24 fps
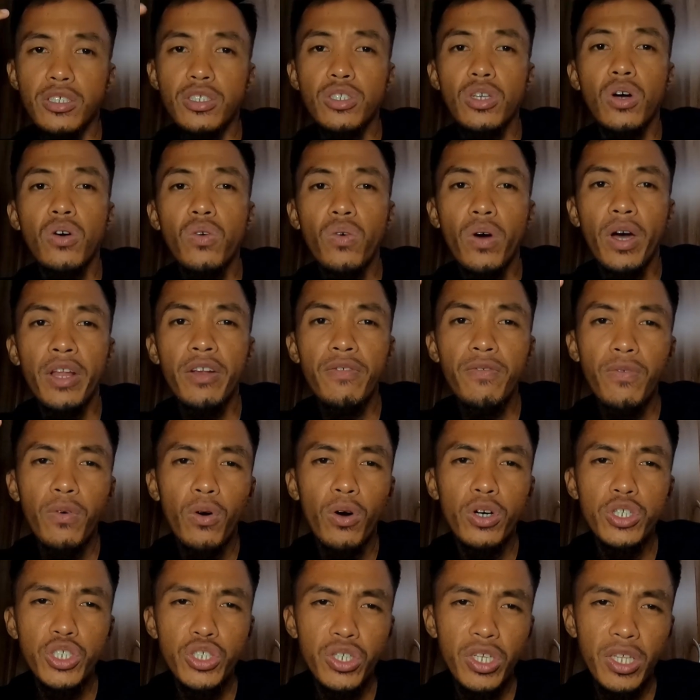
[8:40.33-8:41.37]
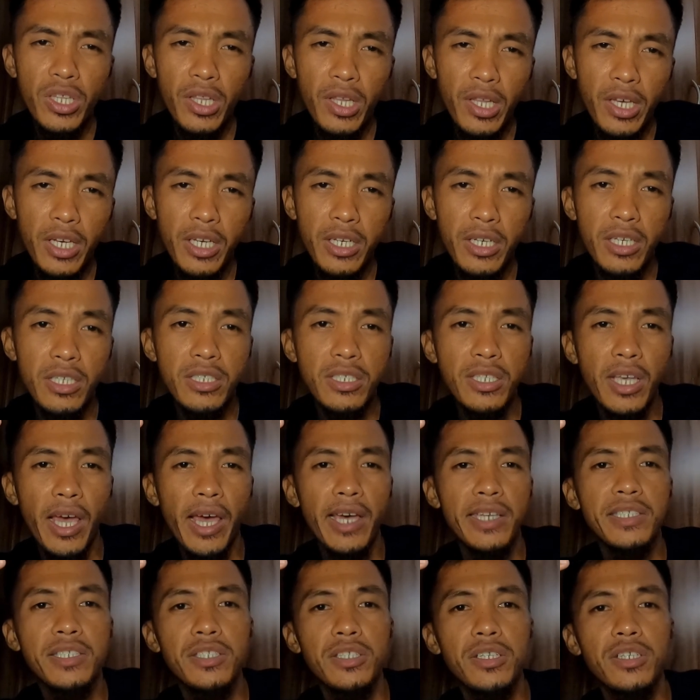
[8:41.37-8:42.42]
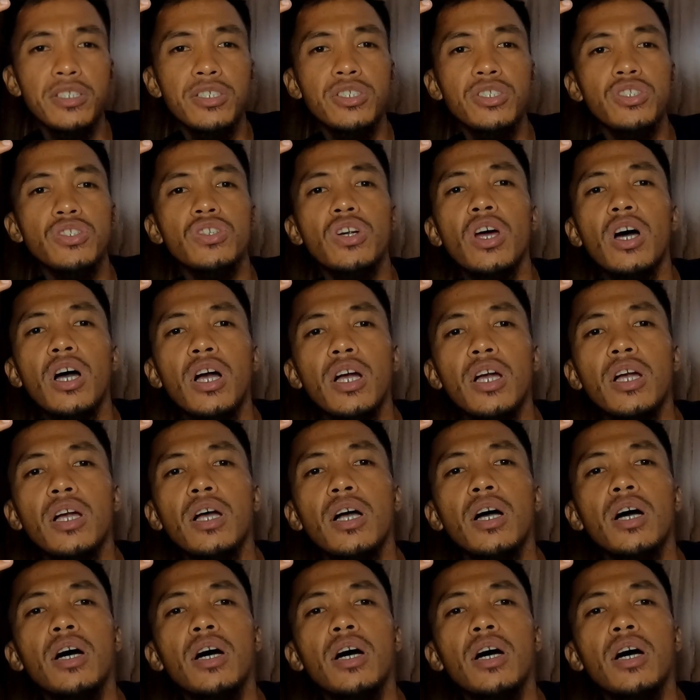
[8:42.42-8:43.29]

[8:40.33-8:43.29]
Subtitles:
So unfortunately, disaster struck.